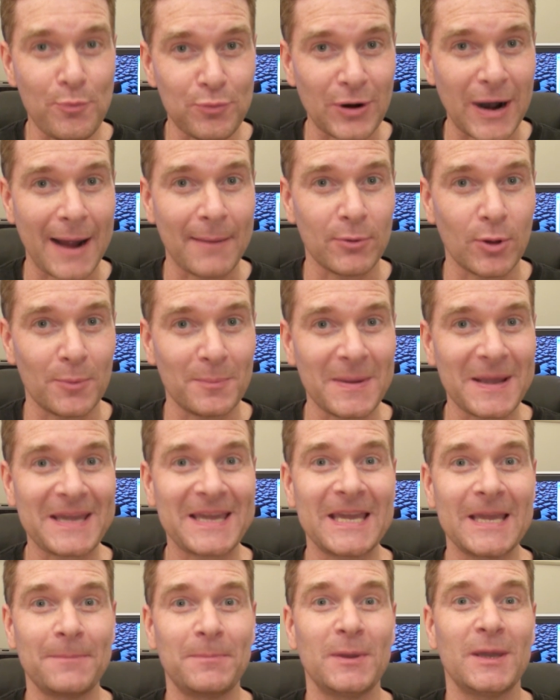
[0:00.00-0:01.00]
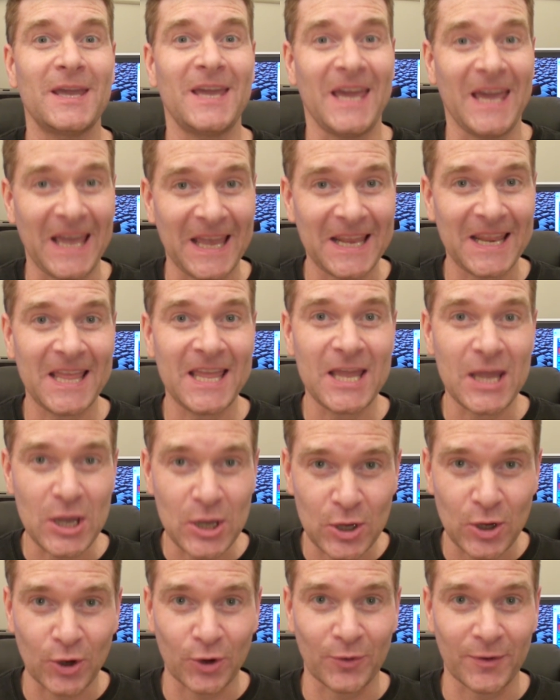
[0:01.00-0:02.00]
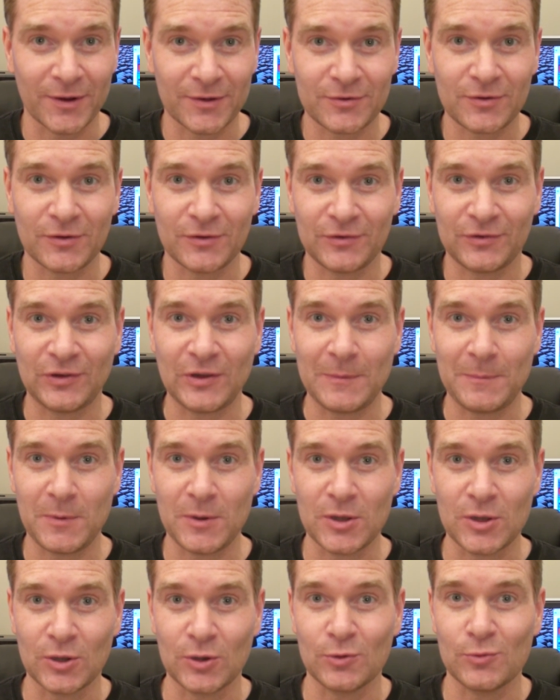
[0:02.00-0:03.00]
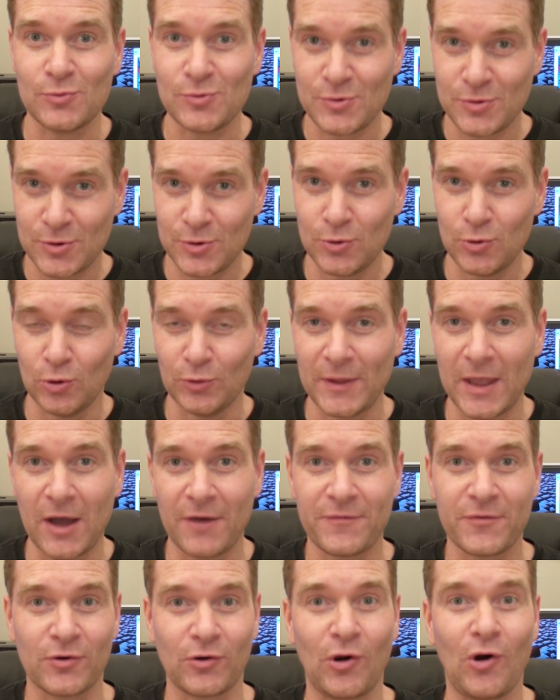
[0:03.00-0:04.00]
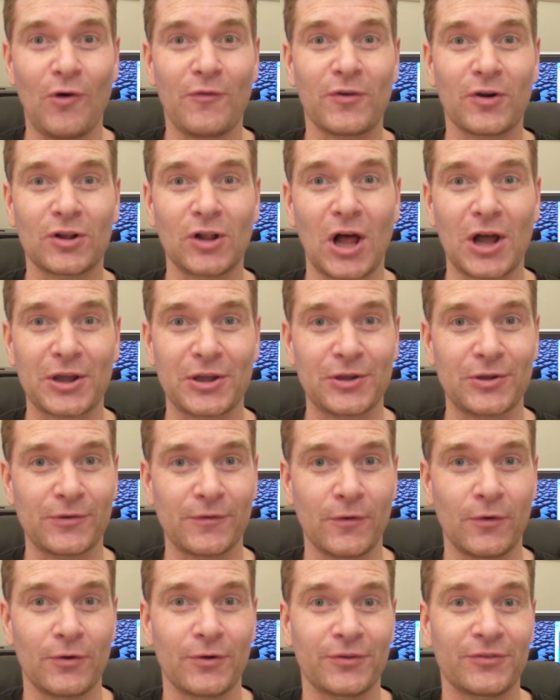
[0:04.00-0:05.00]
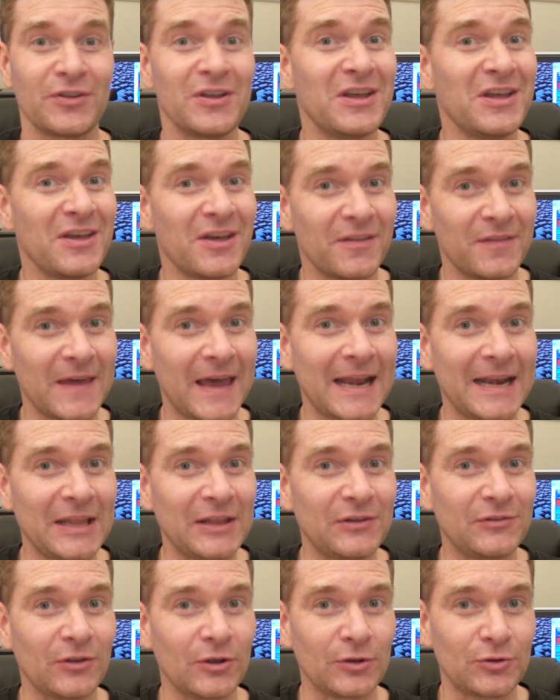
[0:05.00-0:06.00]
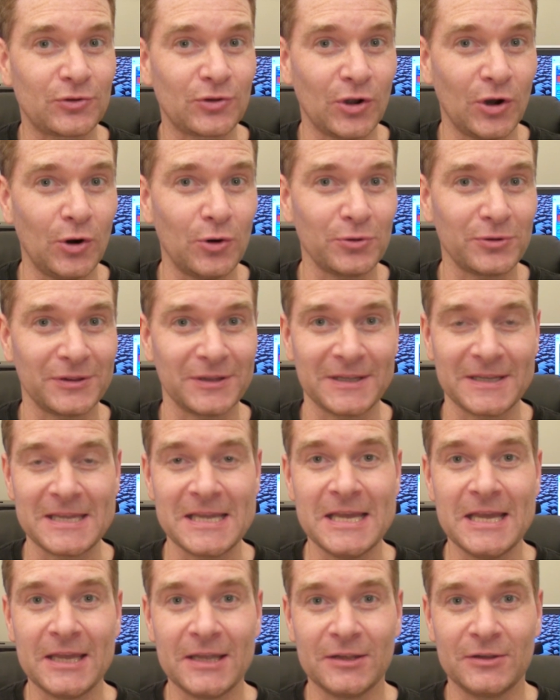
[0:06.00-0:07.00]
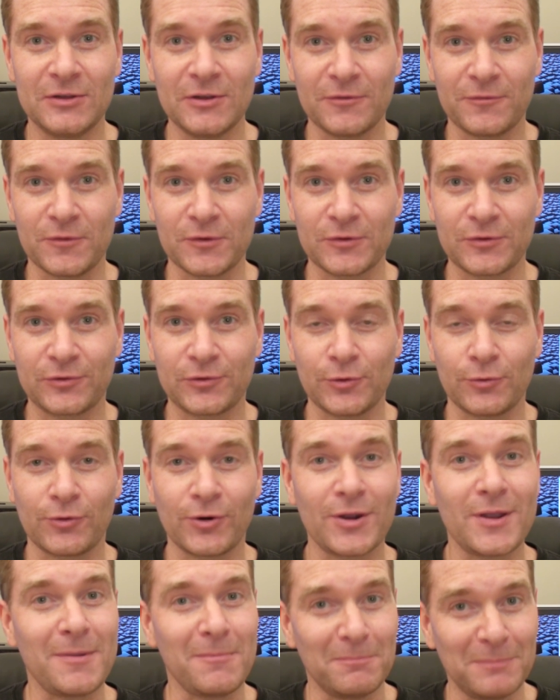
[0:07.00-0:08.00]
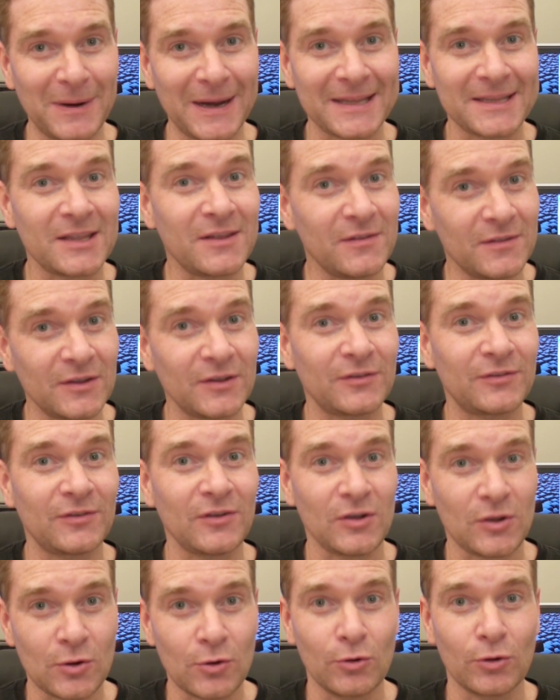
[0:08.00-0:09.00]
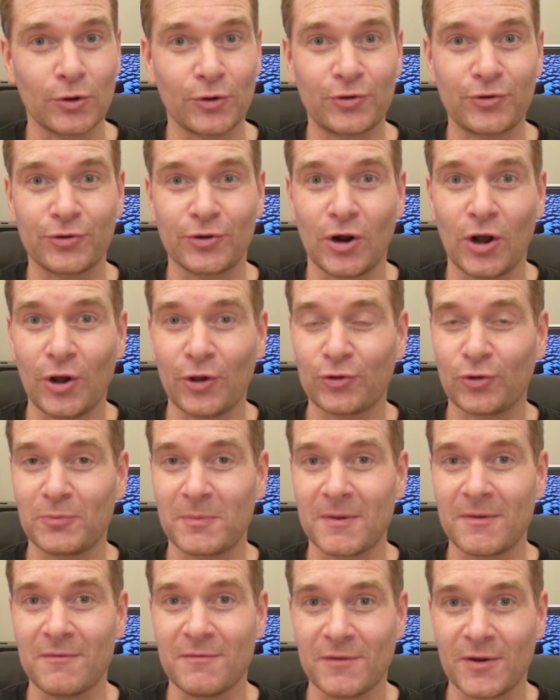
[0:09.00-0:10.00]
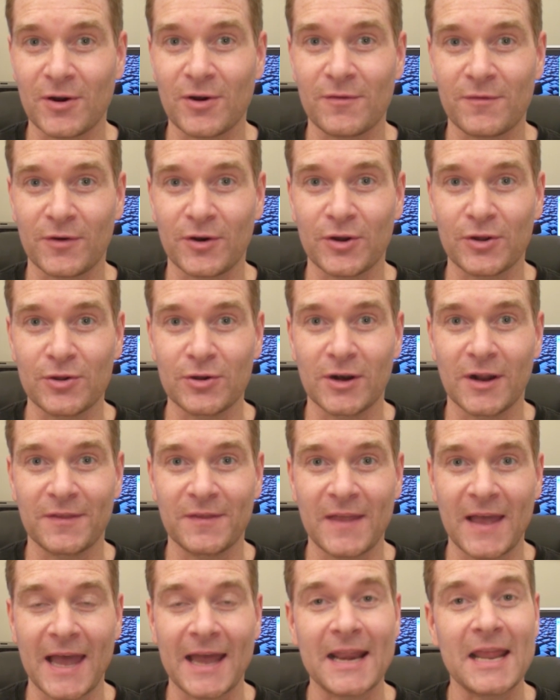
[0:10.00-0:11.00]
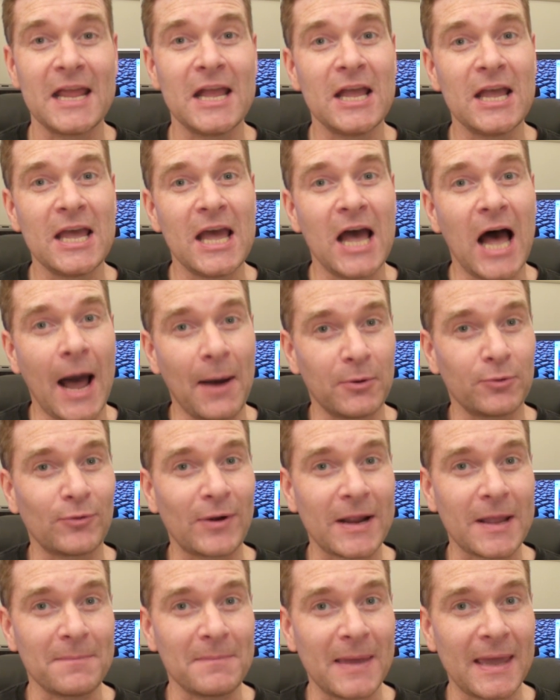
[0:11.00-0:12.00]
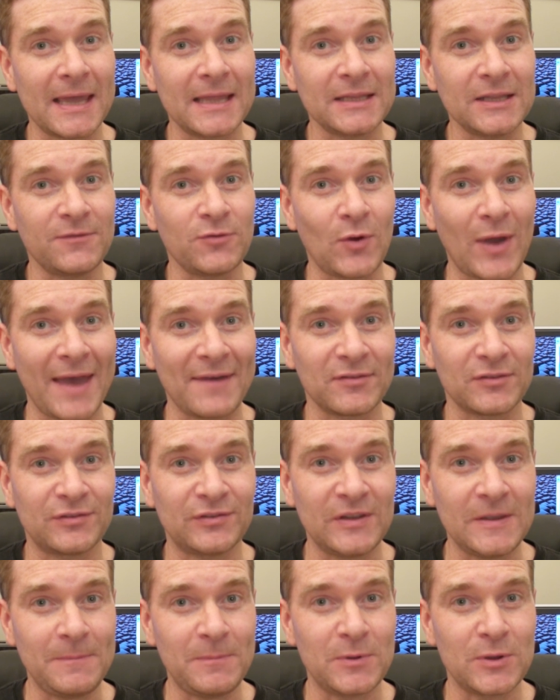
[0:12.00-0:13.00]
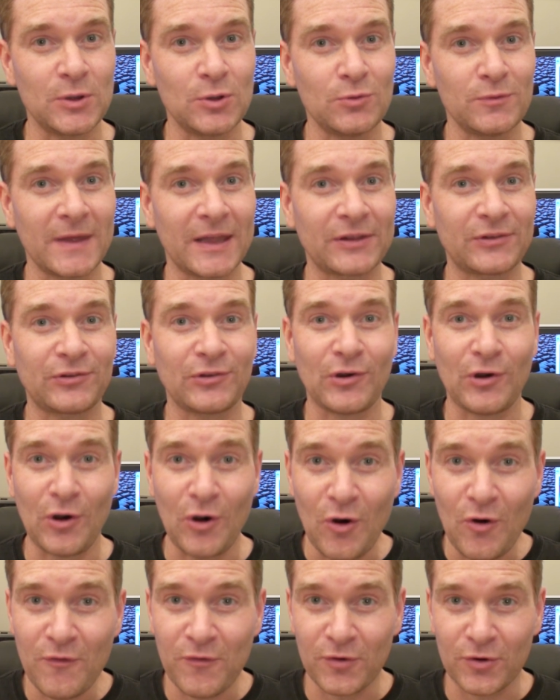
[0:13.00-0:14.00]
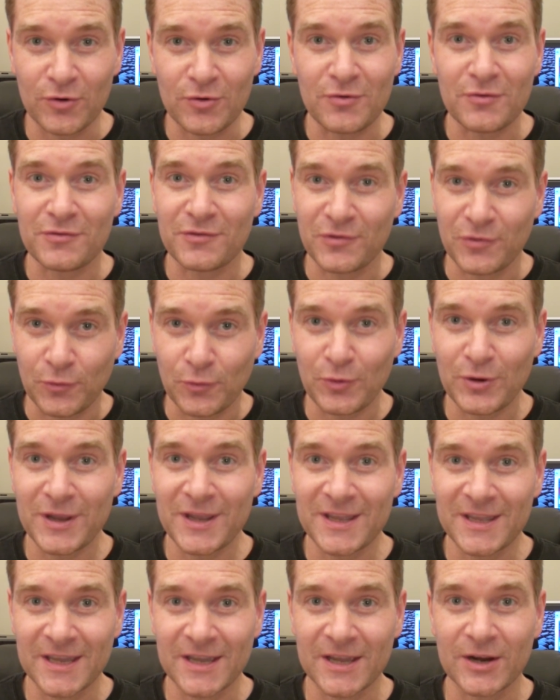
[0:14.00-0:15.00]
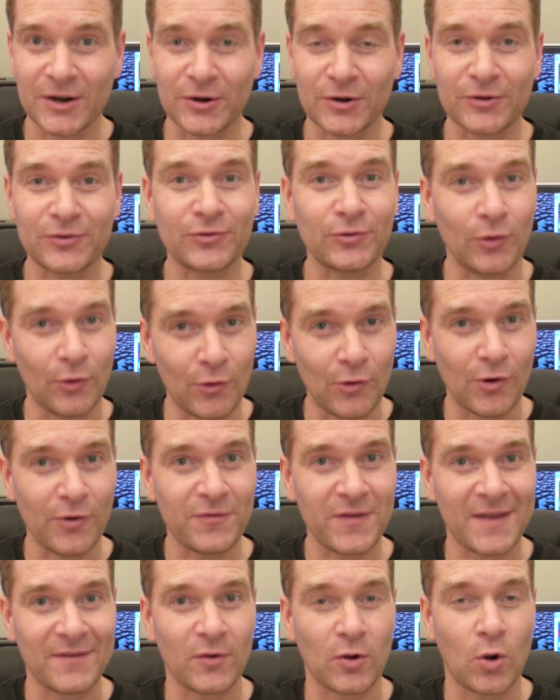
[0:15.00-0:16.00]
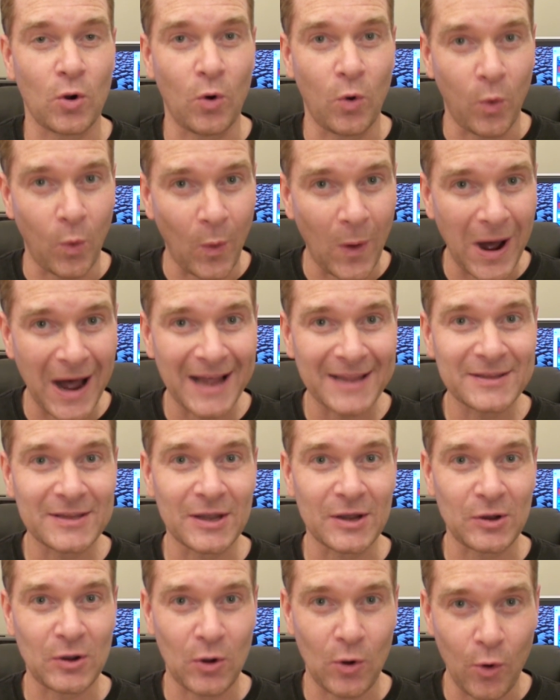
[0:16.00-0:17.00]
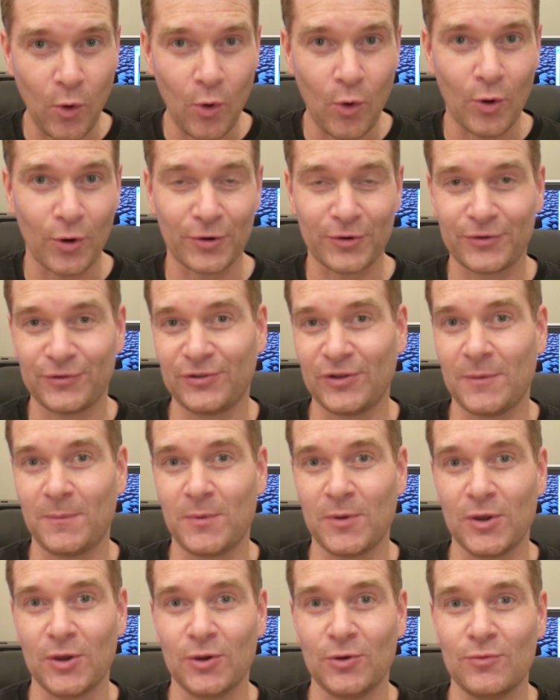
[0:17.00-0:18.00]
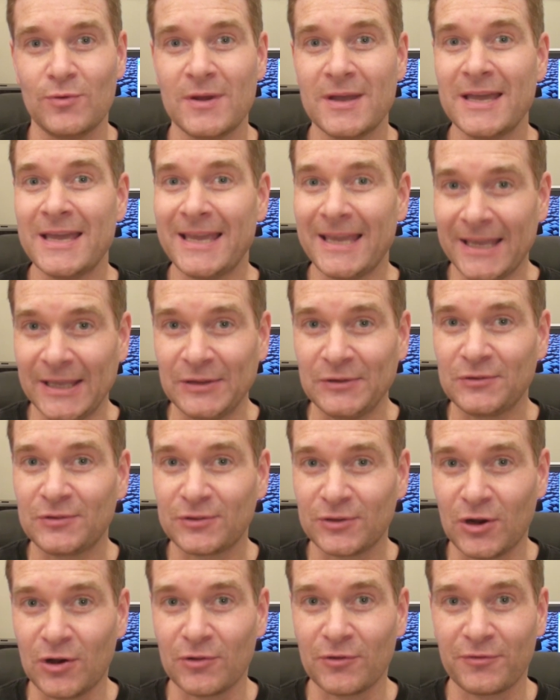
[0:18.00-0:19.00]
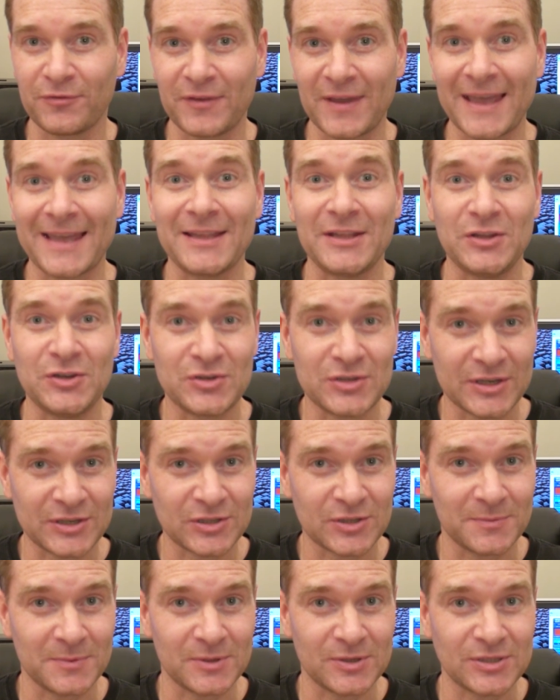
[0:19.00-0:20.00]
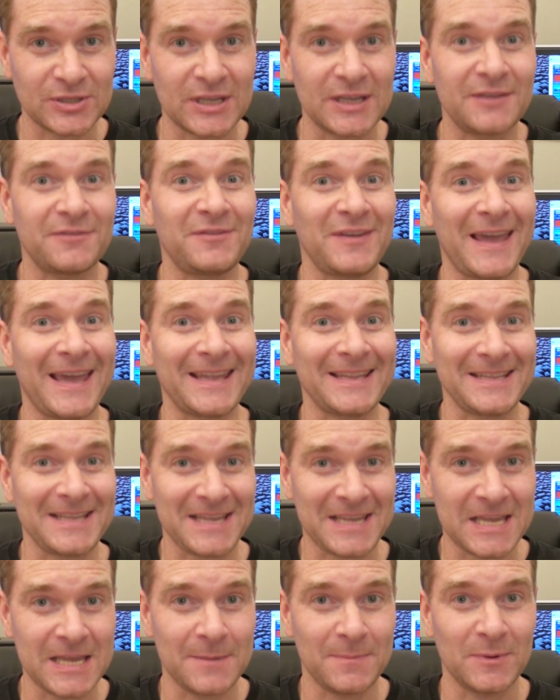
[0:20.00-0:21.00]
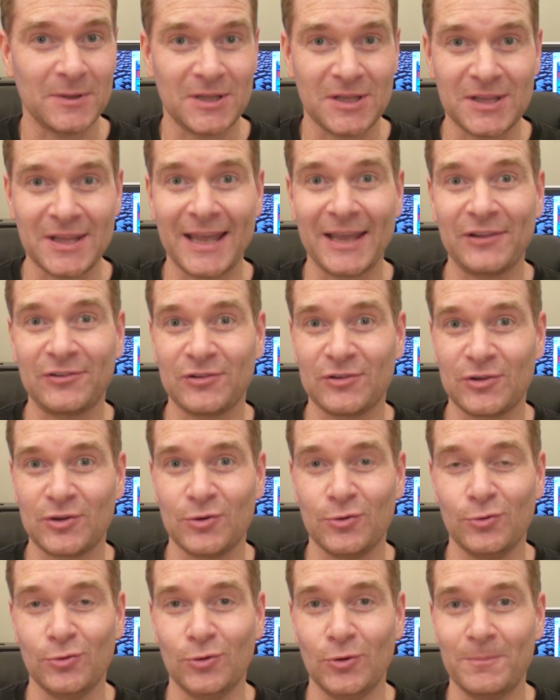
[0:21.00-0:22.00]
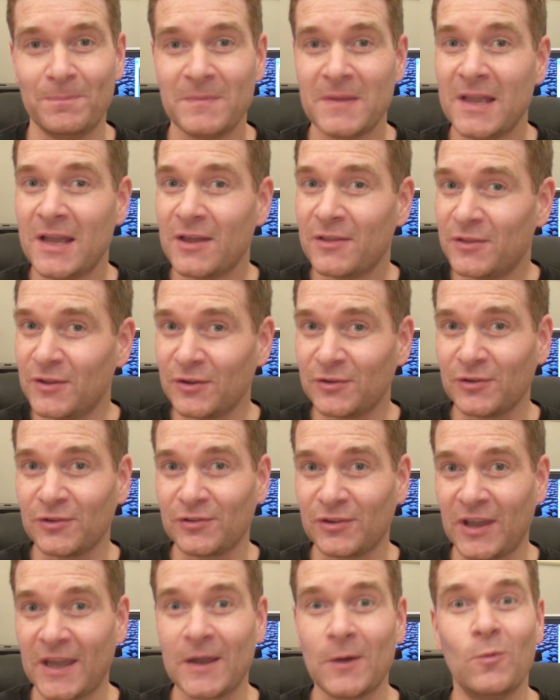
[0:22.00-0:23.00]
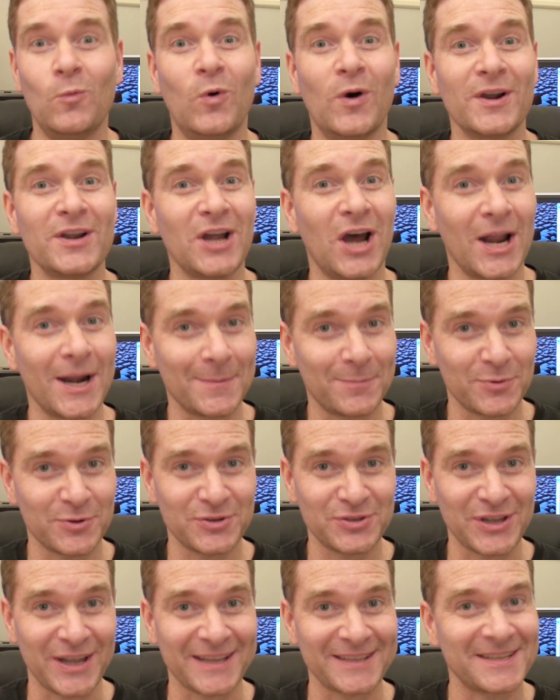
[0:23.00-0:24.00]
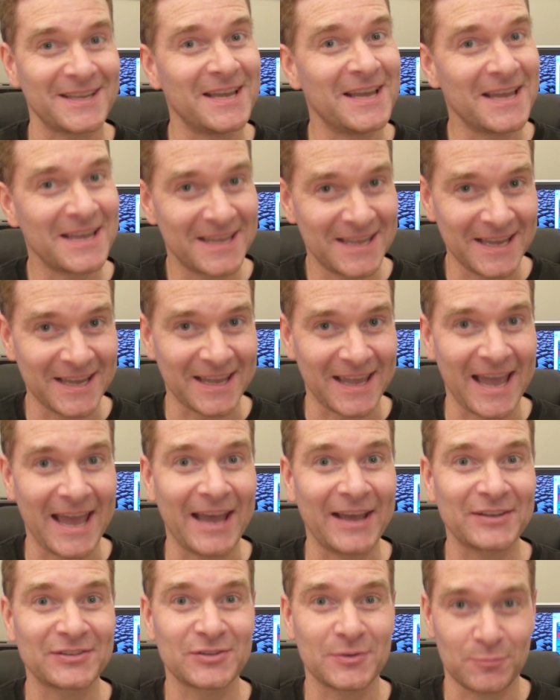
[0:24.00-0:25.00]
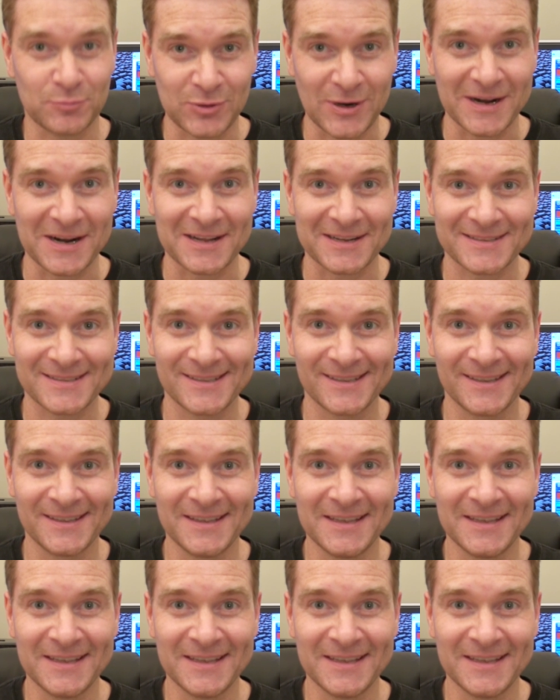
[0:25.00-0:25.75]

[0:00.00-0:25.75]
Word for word: problem keeping any current C P U cool. Now if you're overclocking, of course, that is a totally different story, but this cooler should also be very, very good at that. I would recommend if you have a C P U that's over three gigahertz or if you have a quad-core C P U, install the fan just to be safe and keep it nice and cool. This is a one hundred percent kick-ass product.